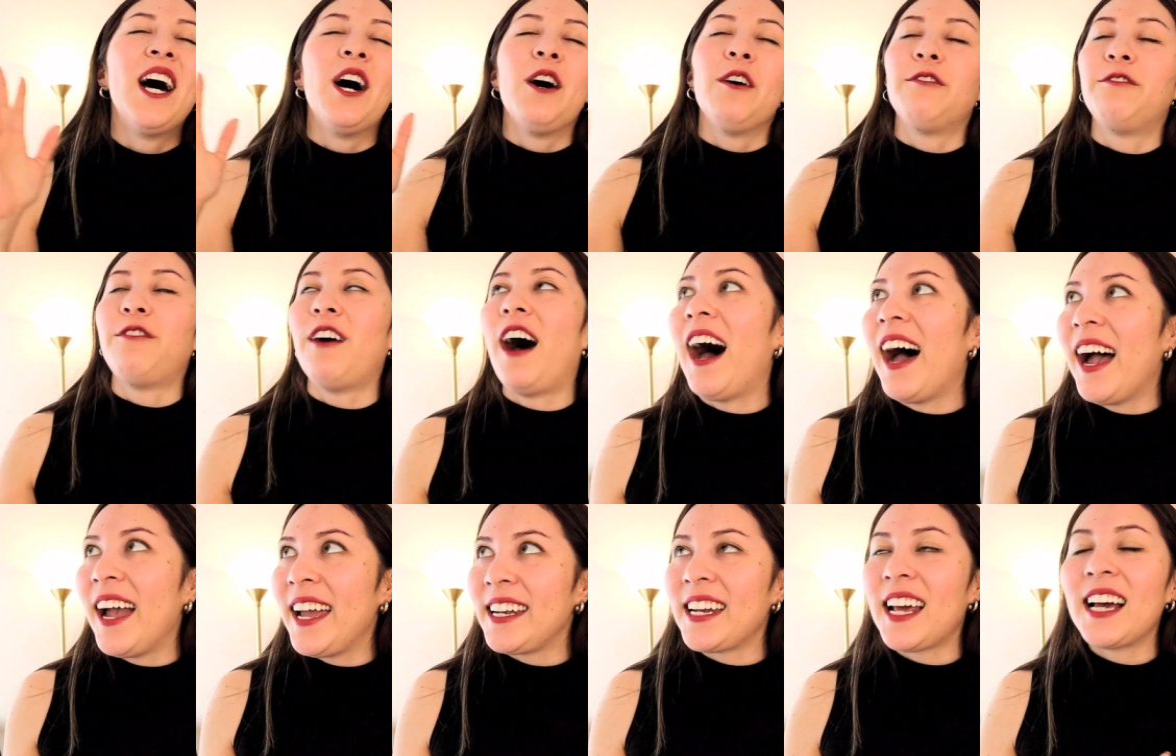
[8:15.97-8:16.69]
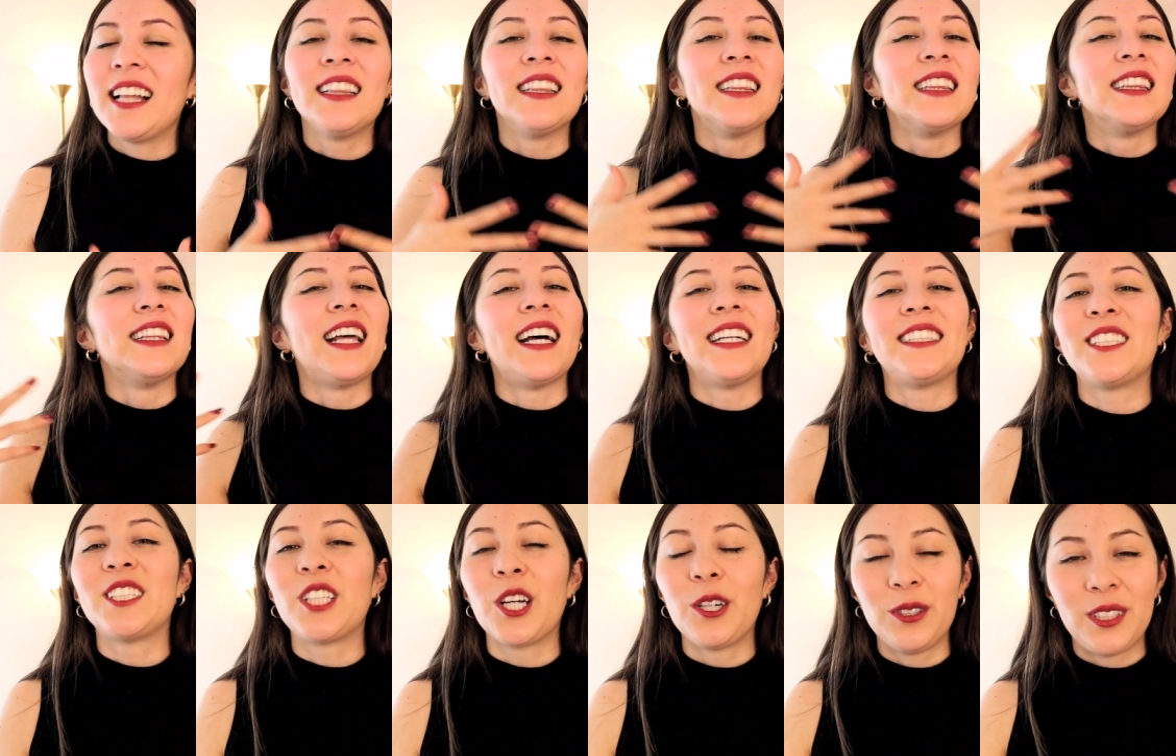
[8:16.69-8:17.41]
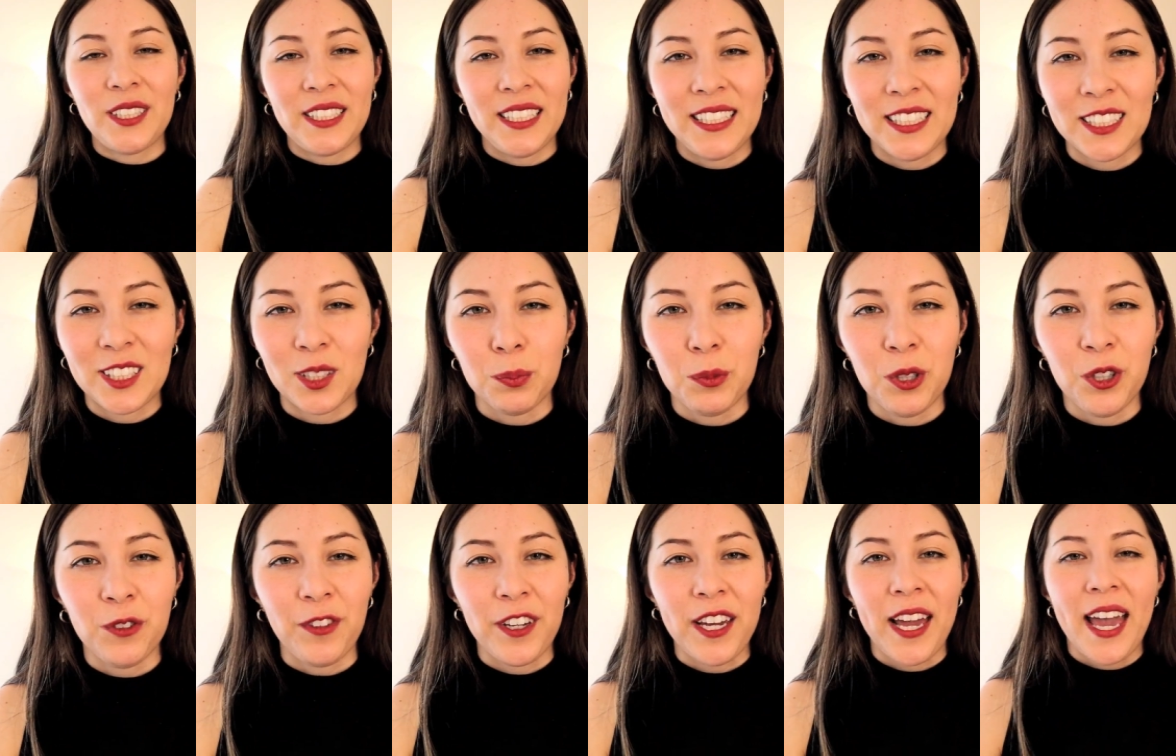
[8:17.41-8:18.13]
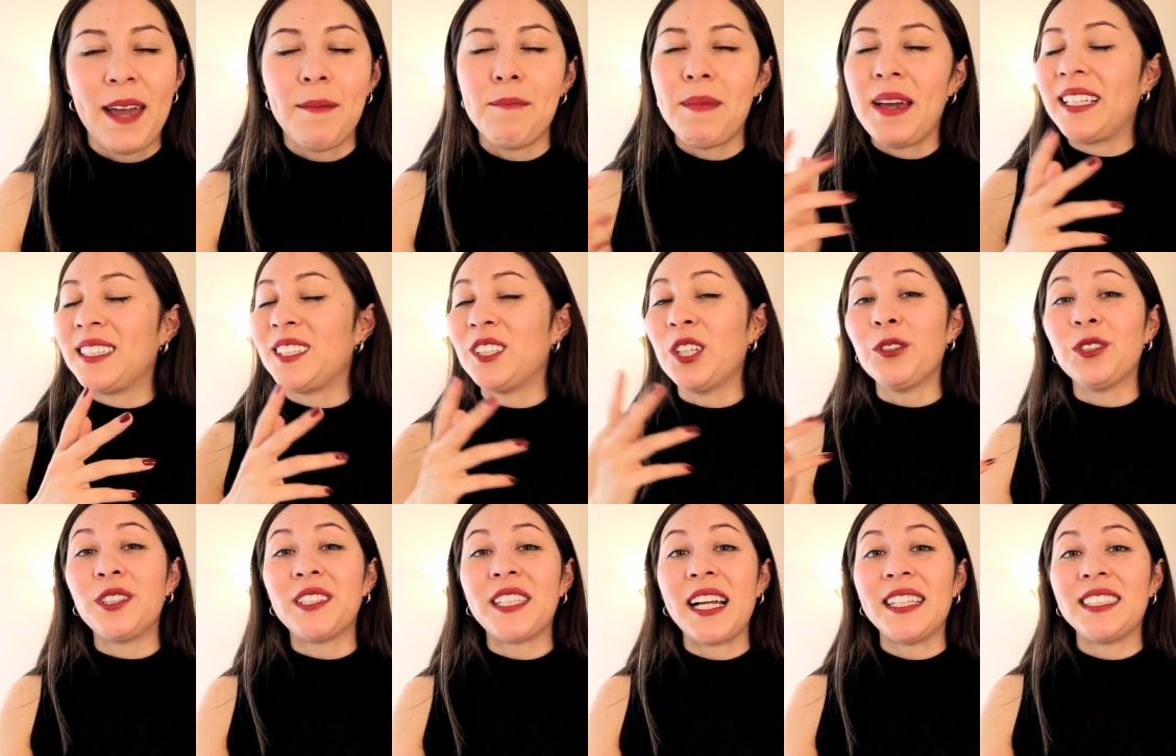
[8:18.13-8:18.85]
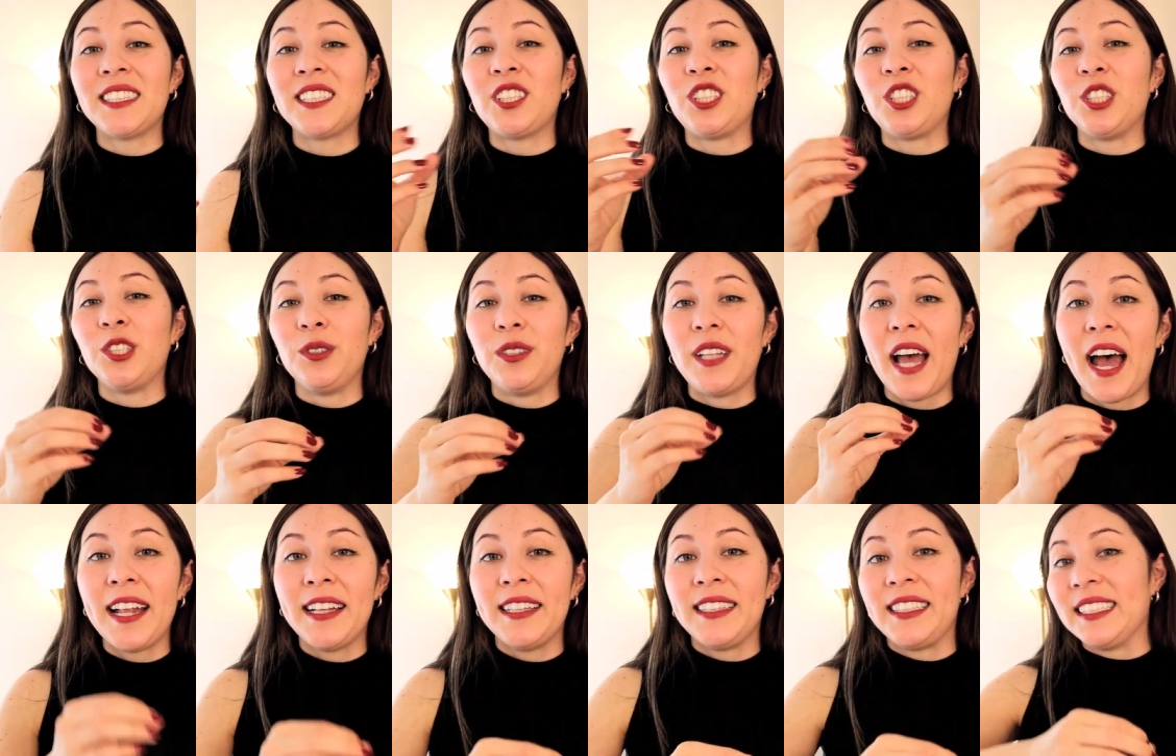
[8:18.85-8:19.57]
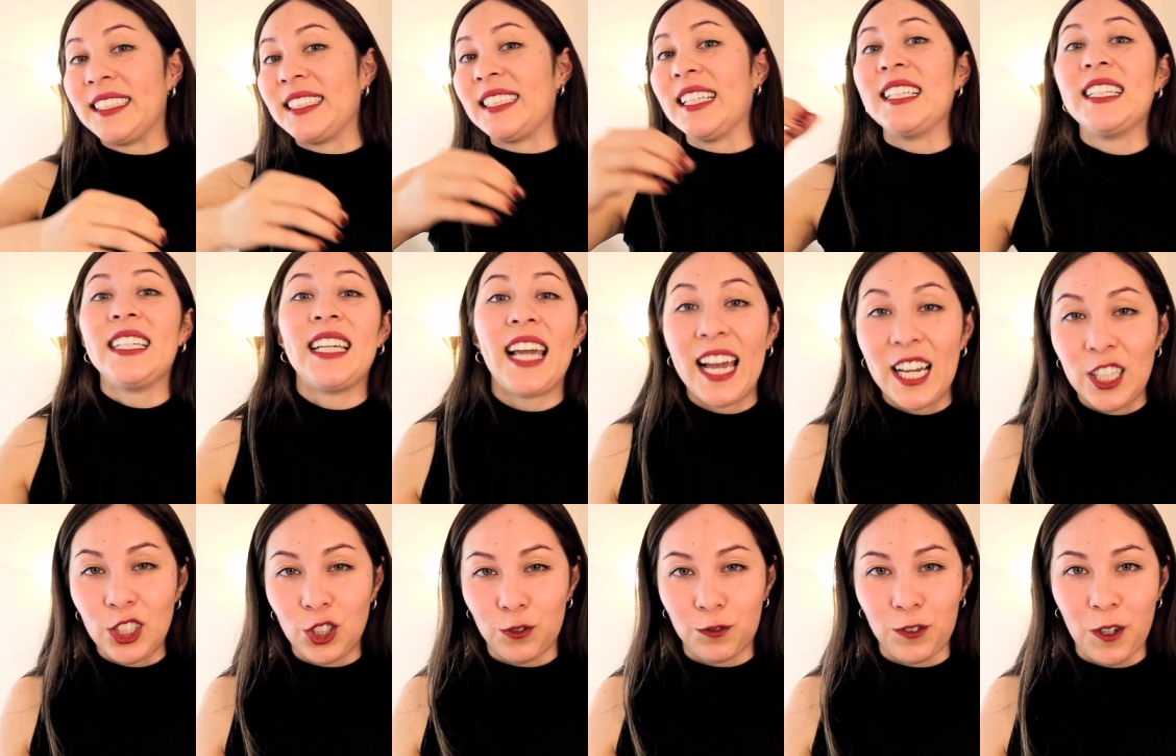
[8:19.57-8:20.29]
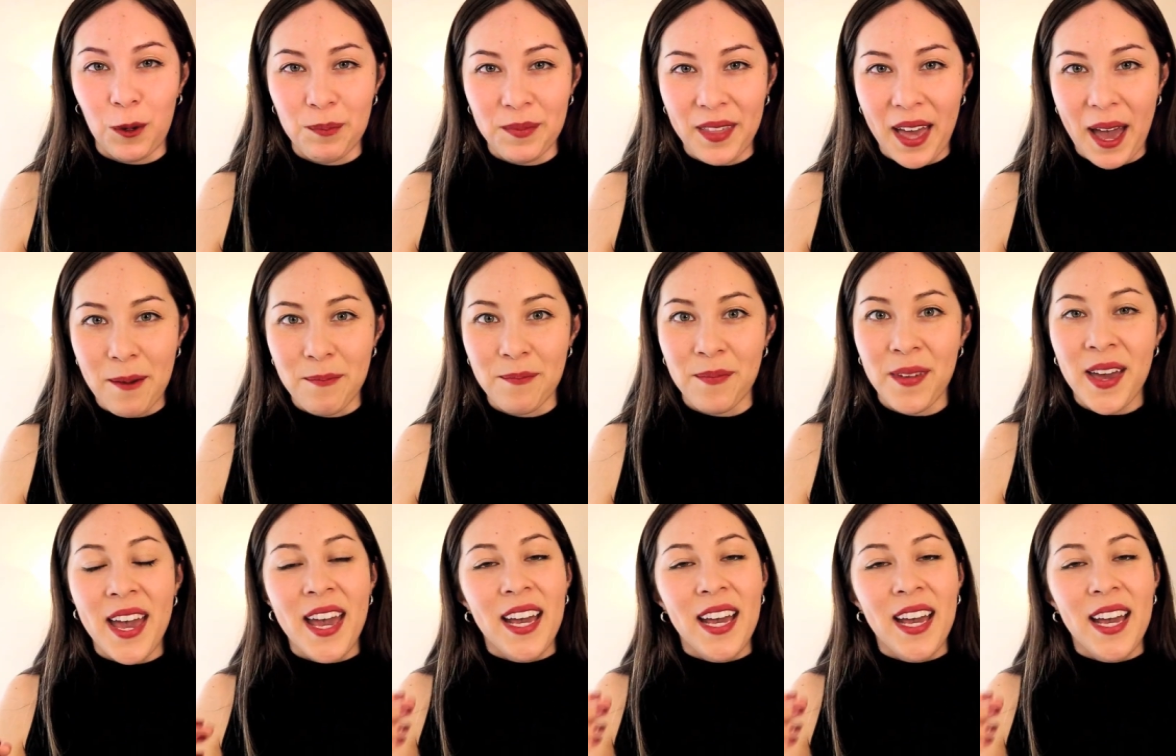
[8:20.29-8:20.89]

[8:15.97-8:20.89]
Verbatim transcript: Fine, let's go see this movie. It makes no sense to then disengage from them.